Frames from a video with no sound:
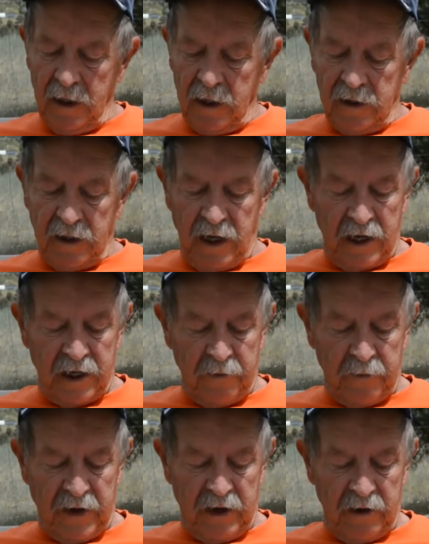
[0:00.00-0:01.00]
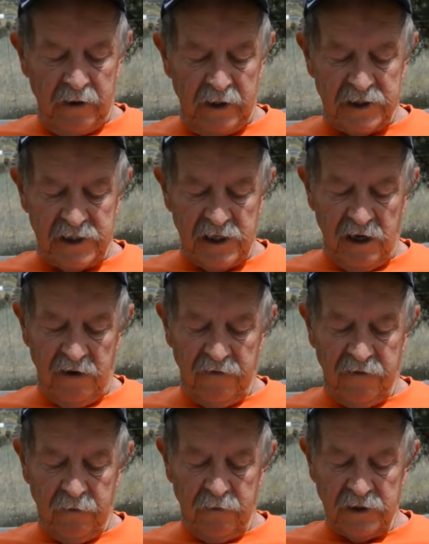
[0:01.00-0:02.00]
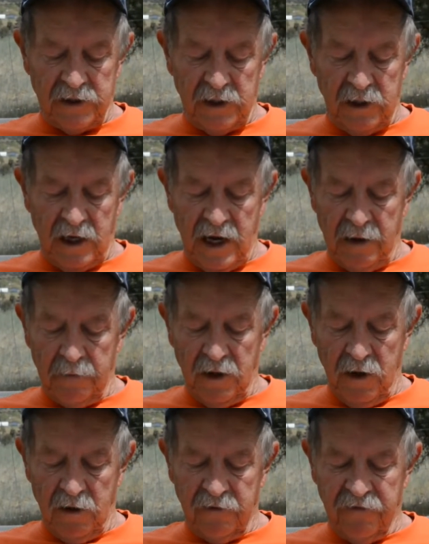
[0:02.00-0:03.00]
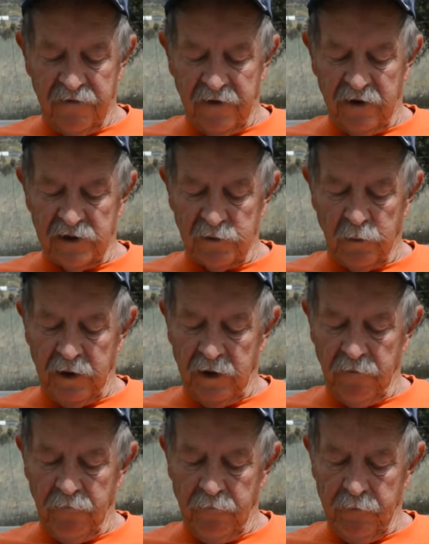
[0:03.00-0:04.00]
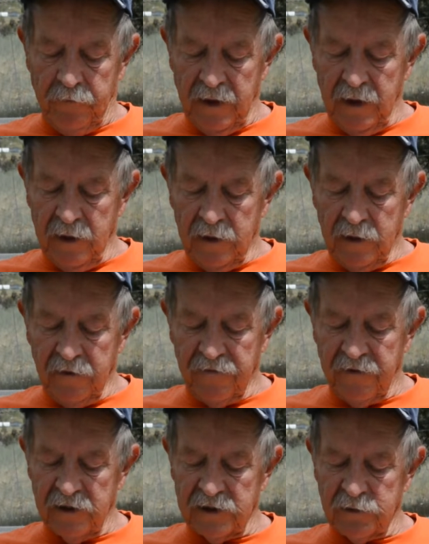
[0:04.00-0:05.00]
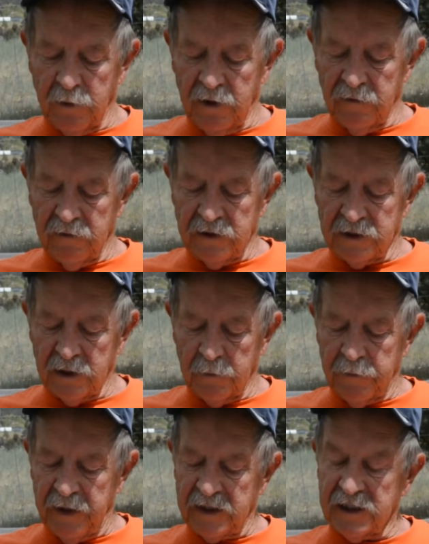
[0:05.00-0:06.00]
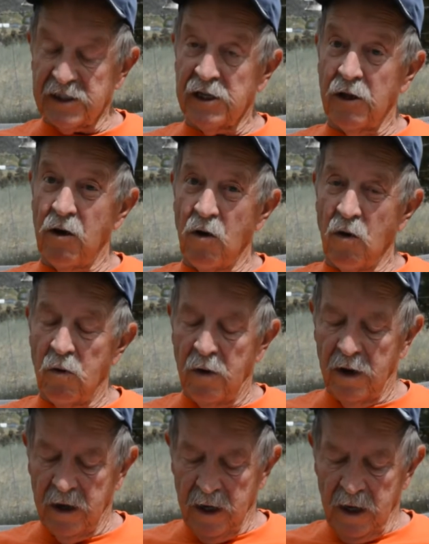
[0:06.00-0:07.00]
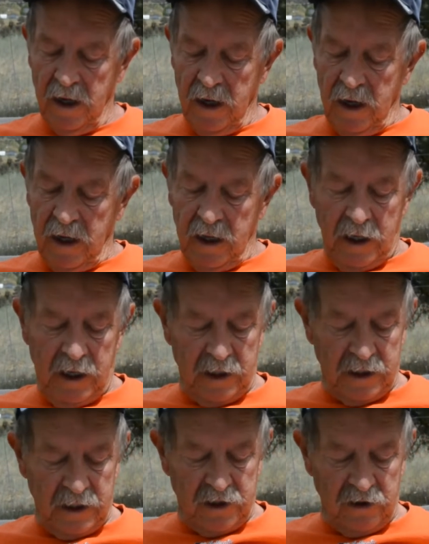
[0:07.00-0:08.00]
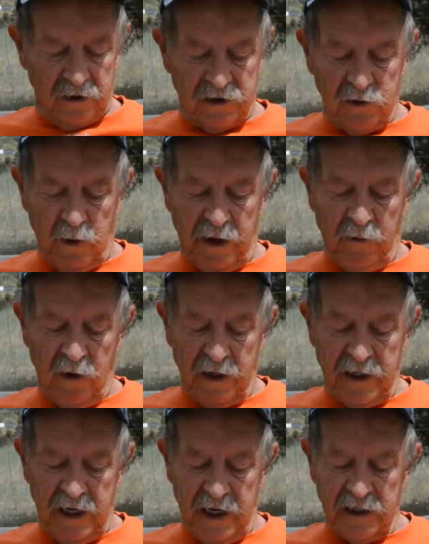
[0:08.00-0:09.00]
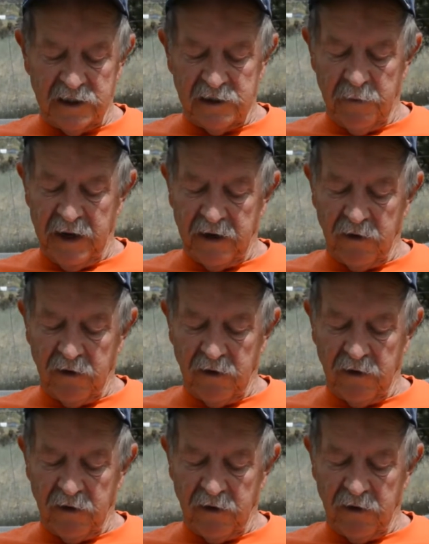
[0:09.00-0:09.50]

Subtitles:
The incubator itself was an oblong Ferris wheel. The Ferris wheel was a bit slow. It took 21 days to make a